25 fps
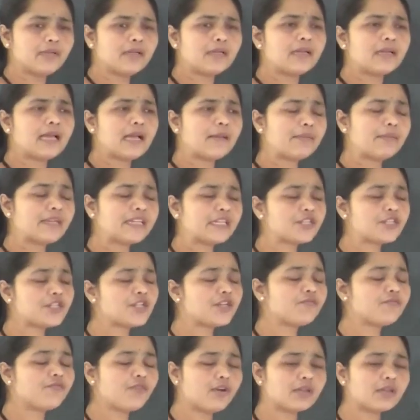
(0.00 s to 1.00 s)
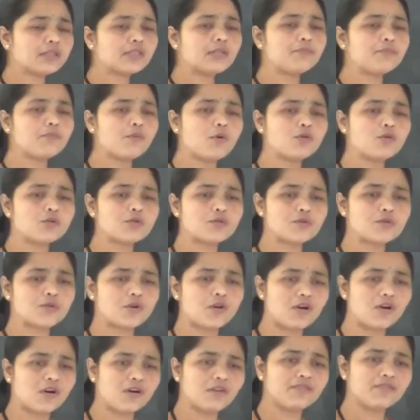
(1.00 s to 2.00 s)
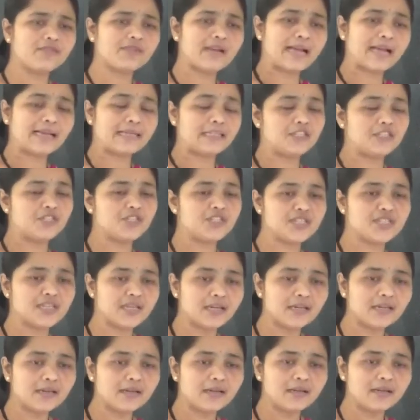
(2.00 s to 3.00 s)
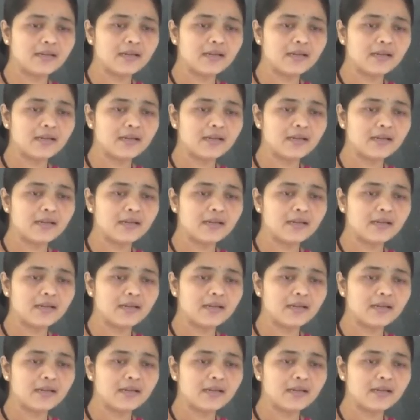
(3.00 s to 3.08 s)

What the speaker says: application for the post of an engineer,